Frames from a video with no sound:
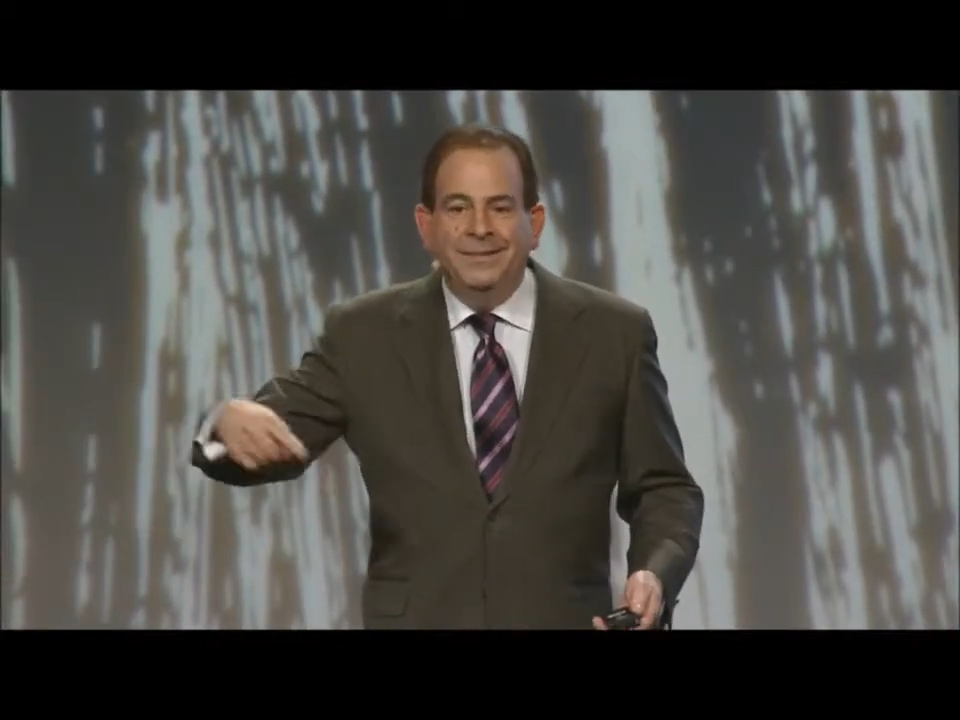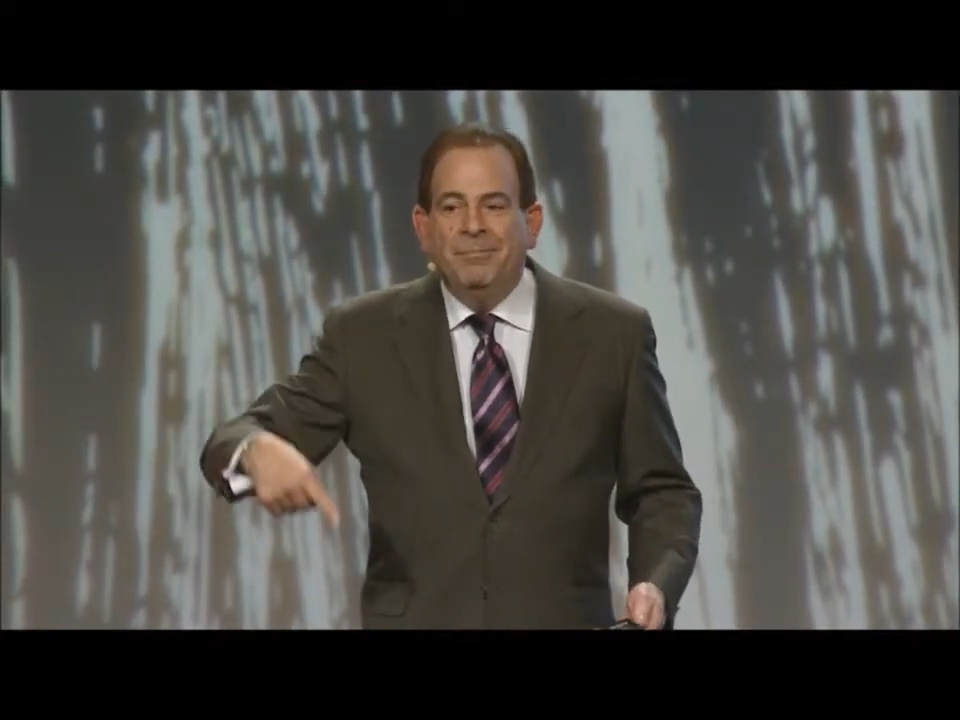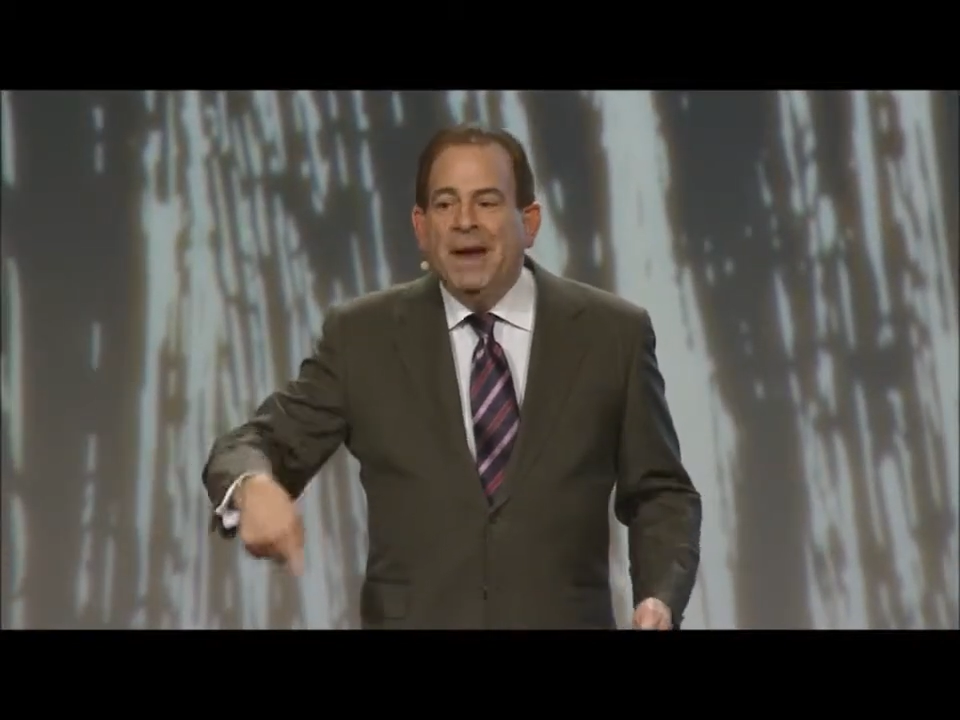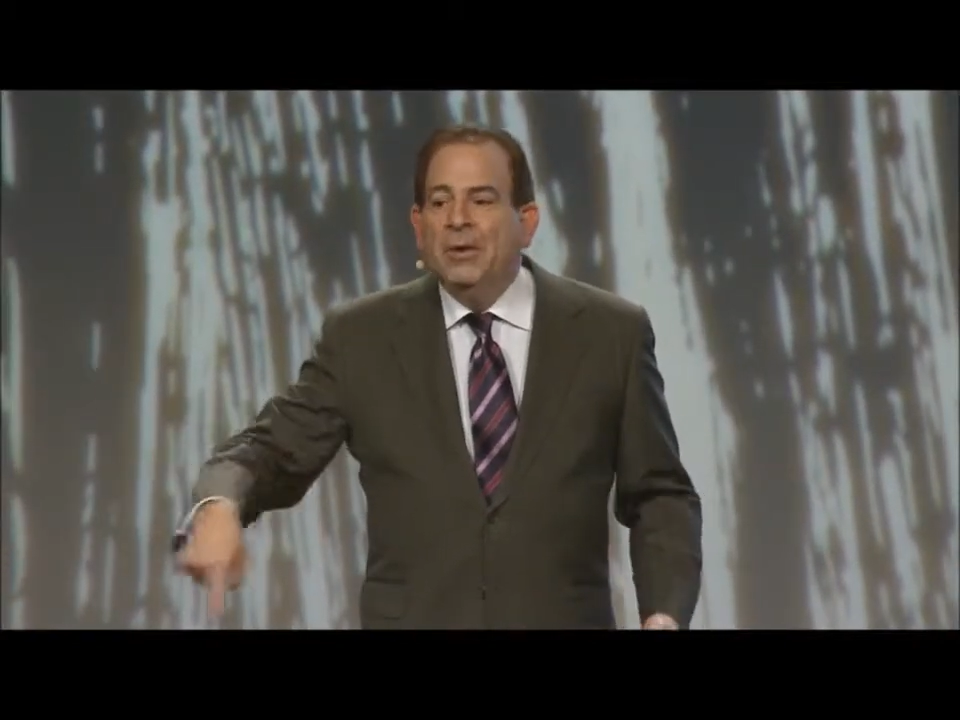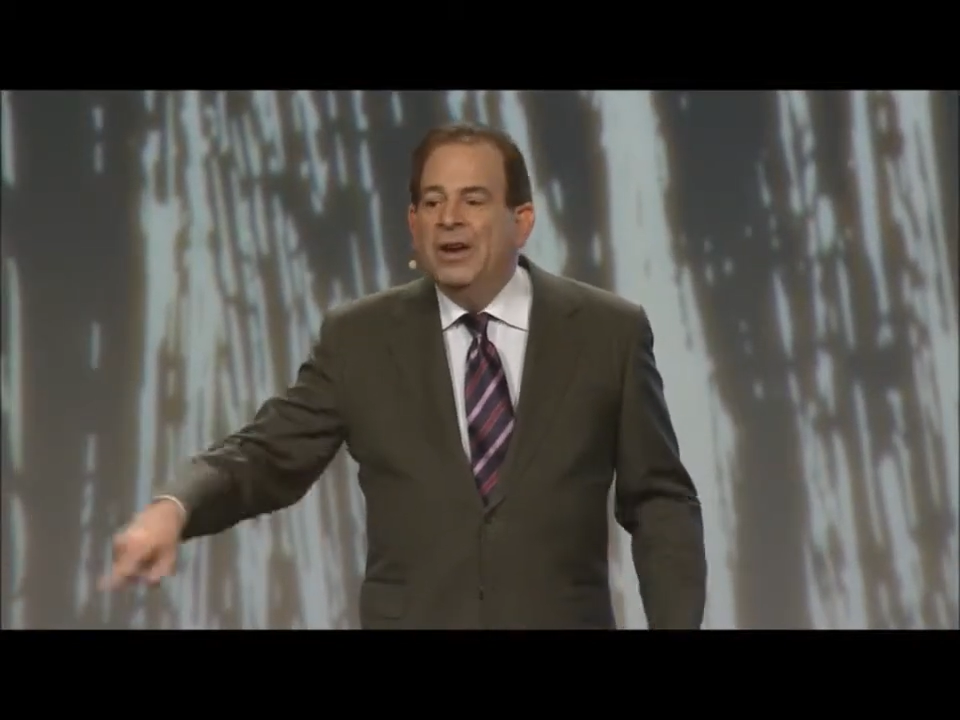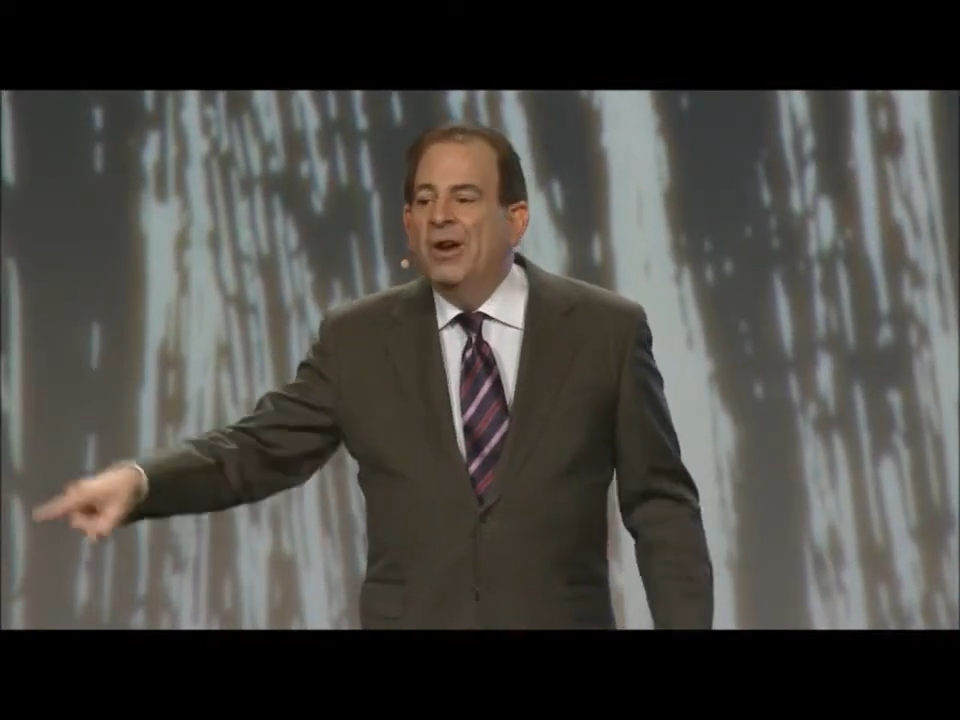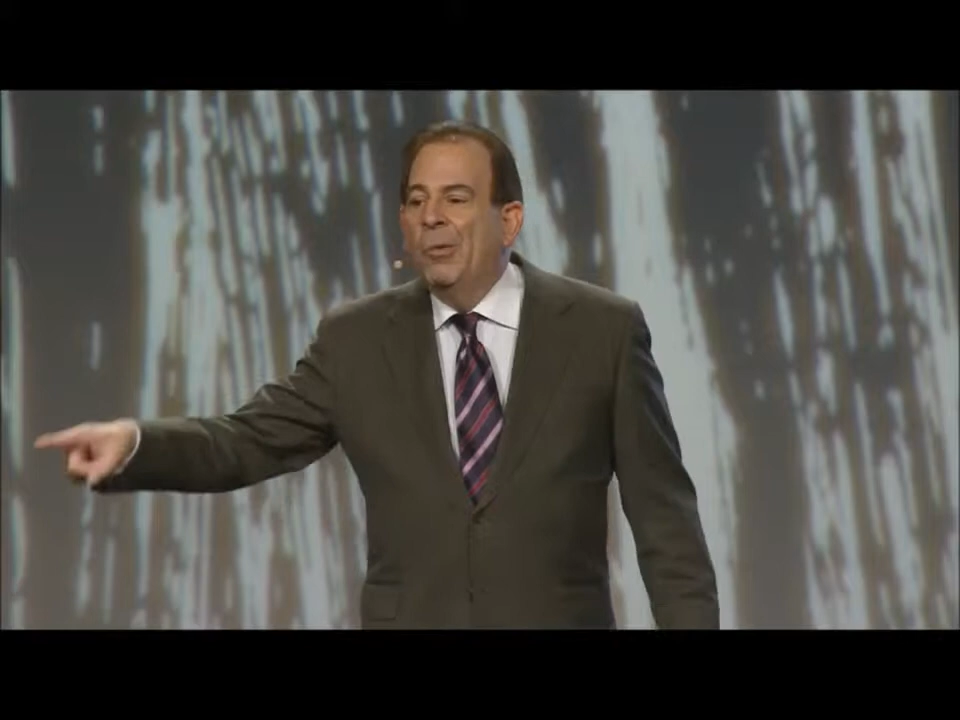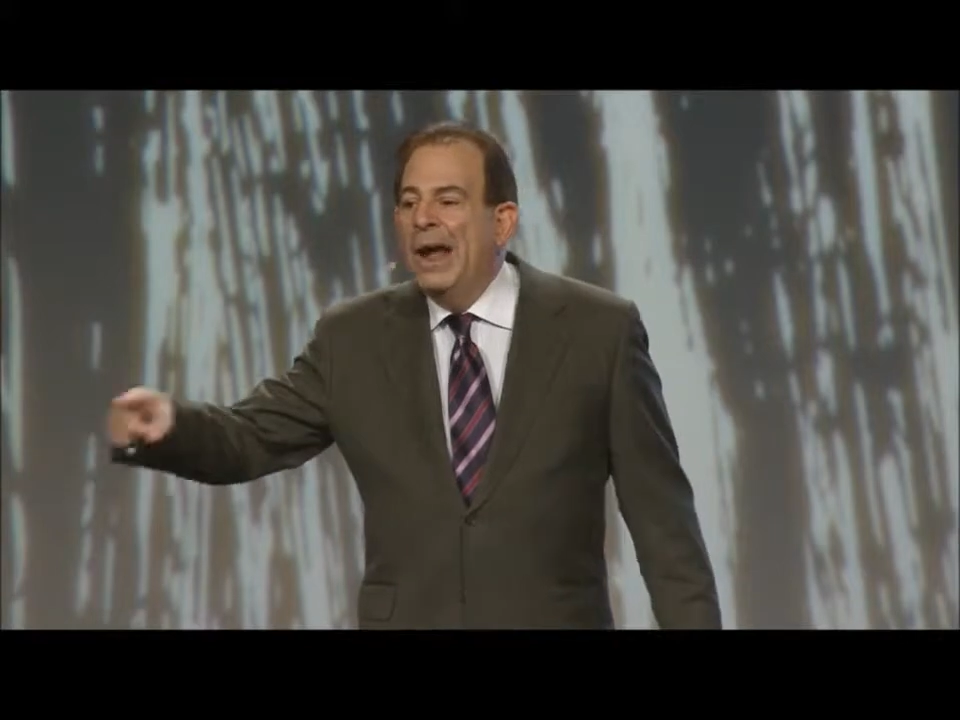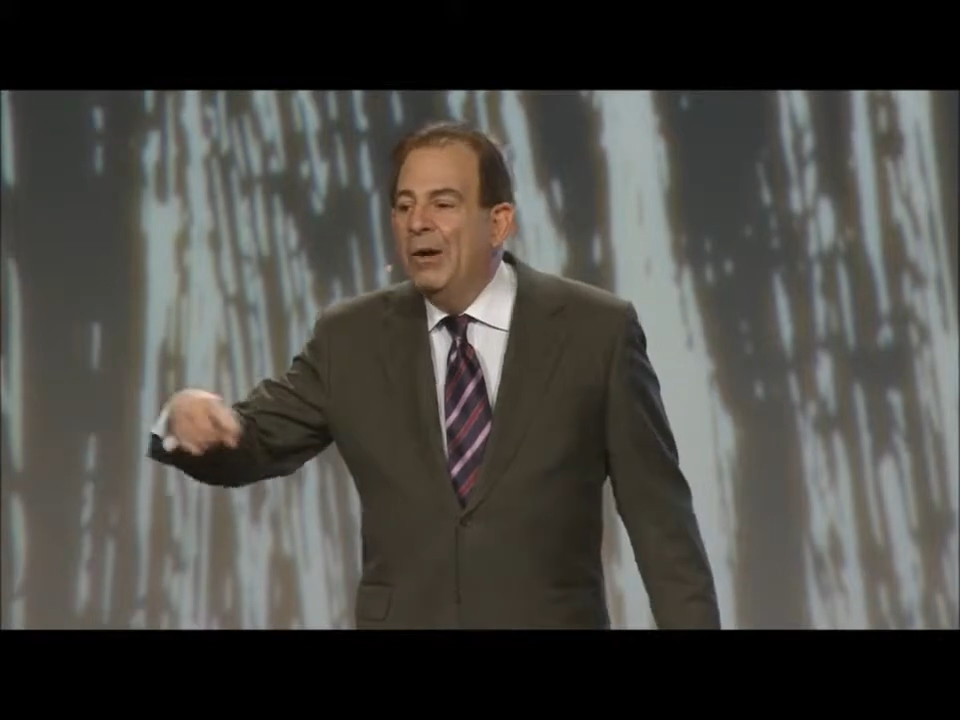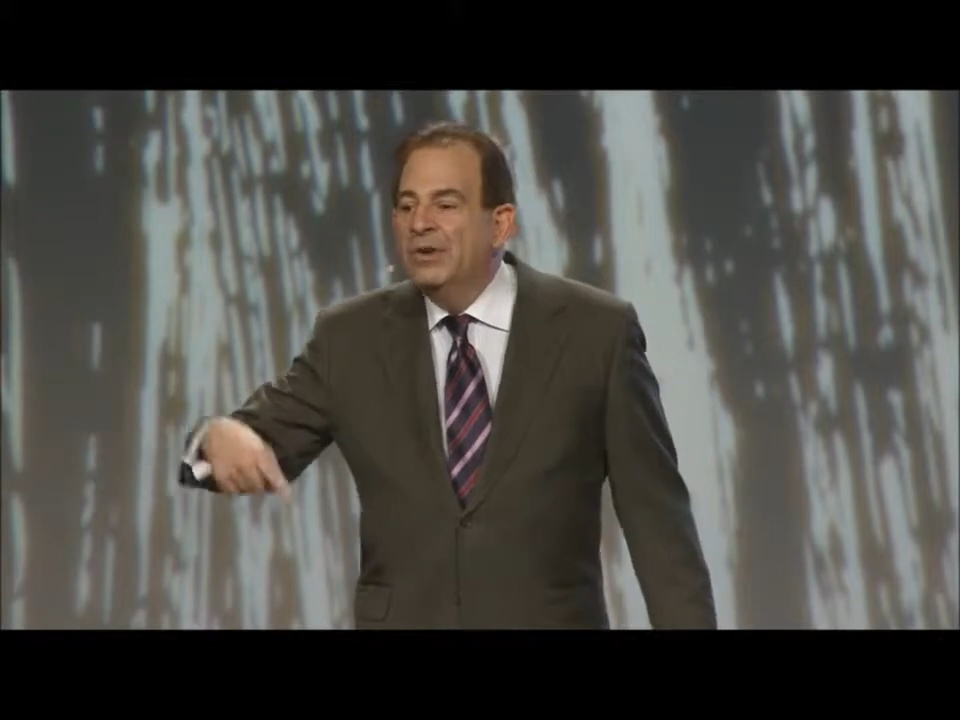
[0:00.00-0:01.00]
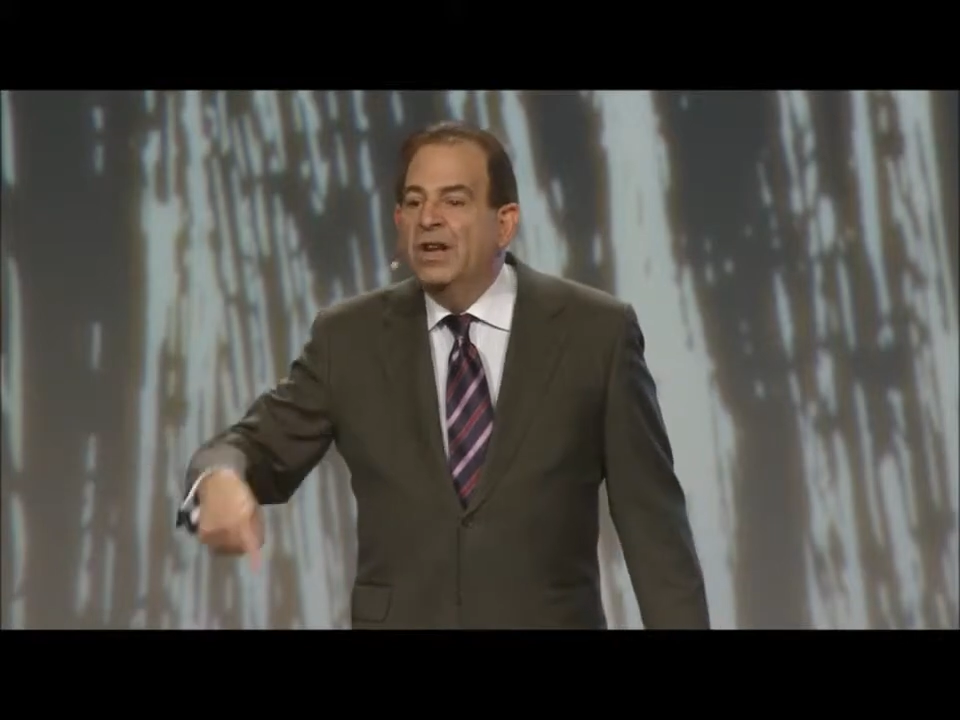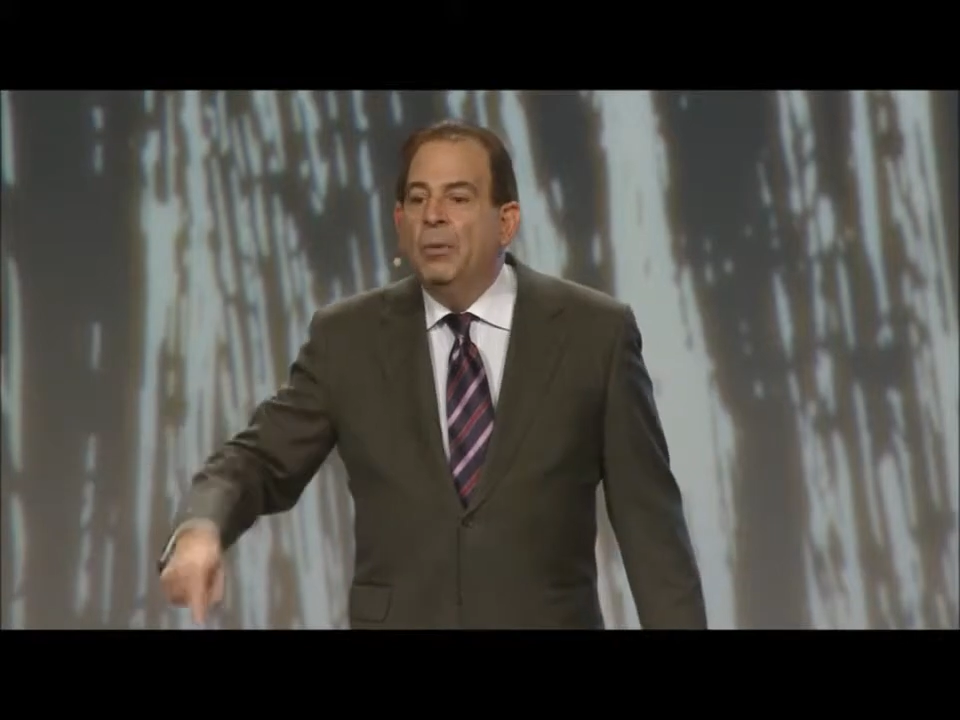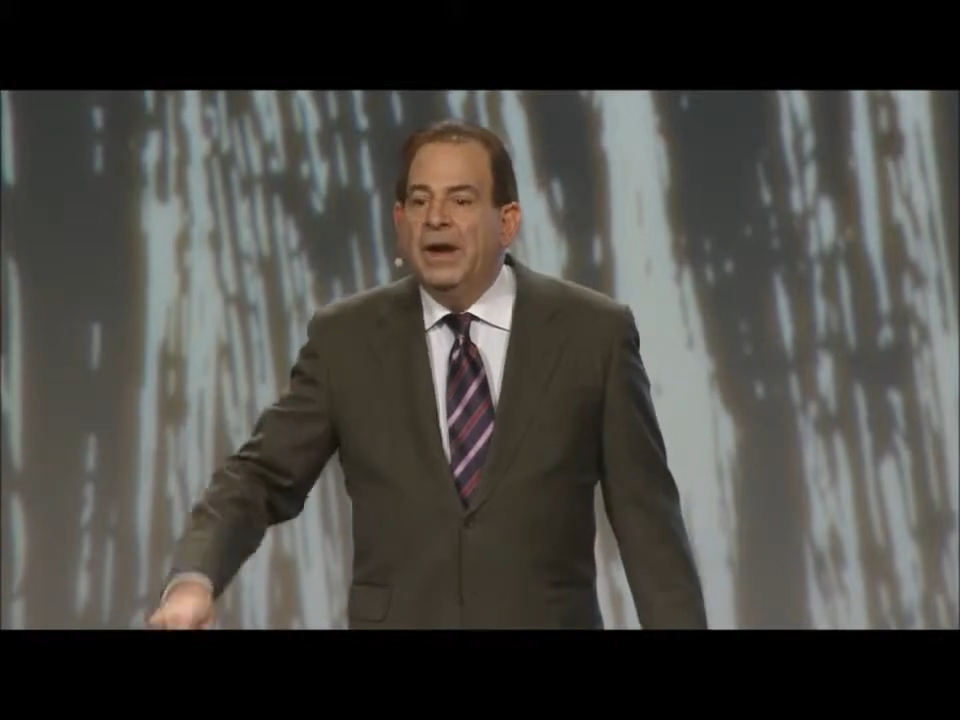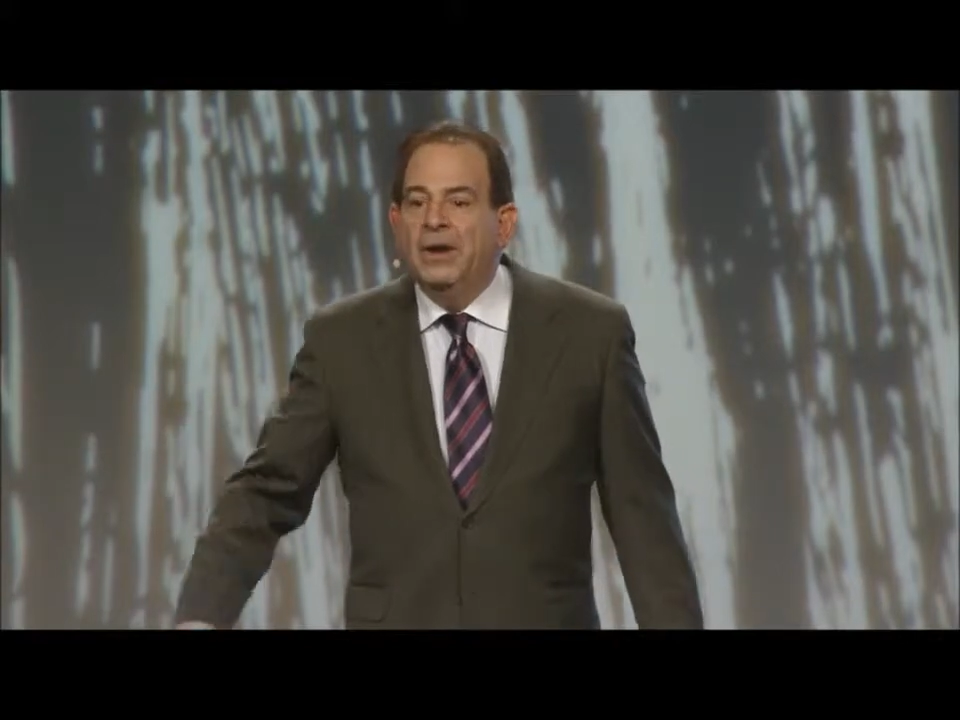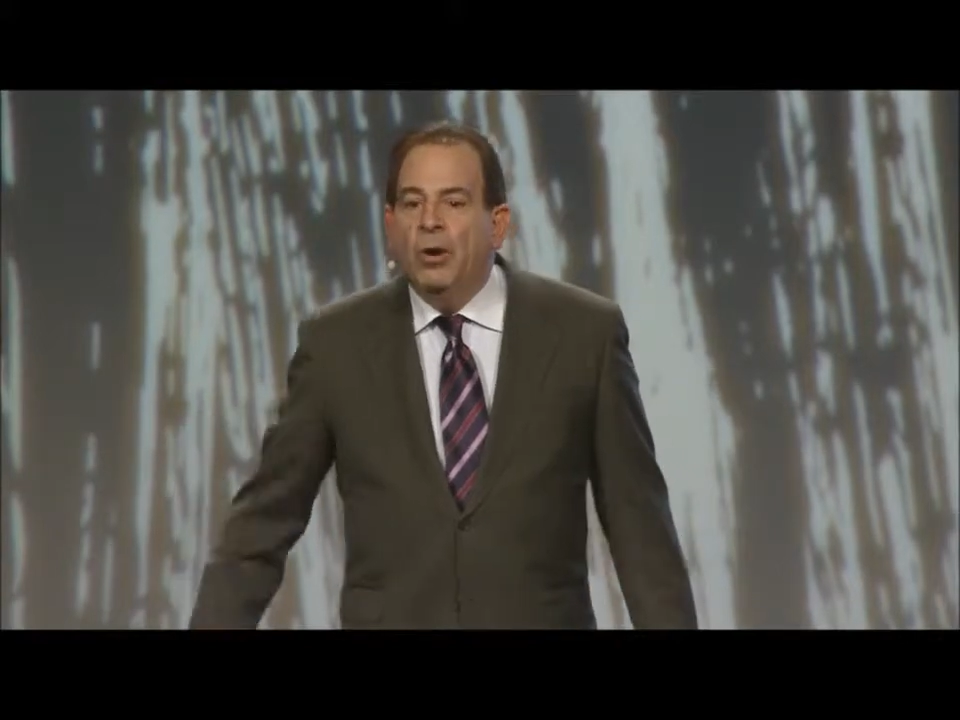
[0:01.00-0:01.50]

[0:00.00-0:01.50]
merry-go-round going